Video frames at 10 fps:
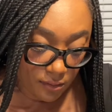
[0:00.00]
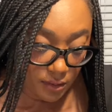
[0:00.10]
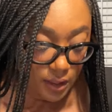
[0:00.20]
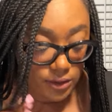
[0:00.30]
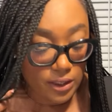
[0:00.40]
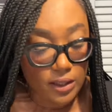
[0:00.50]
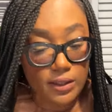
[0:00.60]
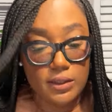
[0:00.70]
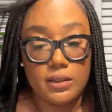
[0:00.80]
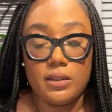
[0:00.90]
a
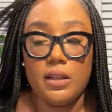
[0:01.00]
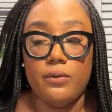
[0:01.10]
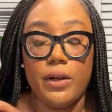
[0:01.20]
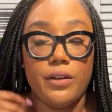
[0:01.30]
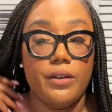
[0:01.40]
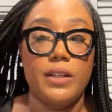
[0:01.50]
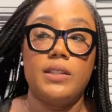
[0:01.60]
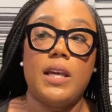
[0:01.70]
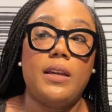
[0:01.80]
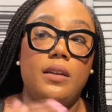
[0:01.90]
jealous record
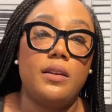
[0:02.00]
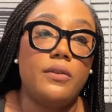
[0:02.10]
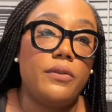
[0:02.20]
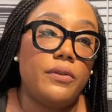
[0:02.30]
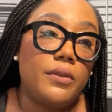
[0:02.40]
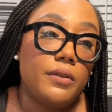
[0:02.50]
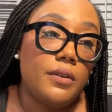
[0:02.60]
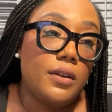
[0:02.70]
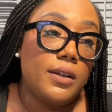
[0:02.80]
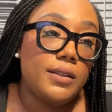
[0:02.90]
executive,
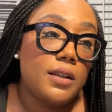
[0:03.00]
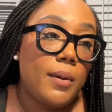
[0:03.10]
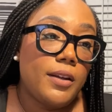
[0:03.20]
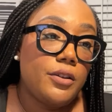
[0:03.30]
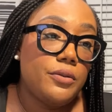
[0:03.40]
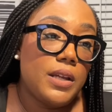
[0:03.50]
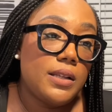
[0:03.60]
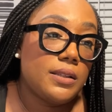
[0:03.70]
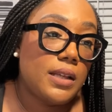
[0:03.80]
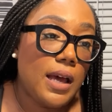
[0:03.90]
somebody you
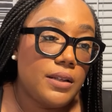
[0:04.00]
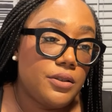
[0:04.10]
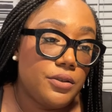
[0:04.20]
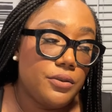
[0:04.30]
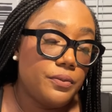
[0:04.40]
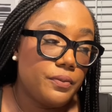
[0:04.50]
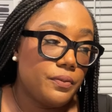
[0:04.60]
didn't sign to,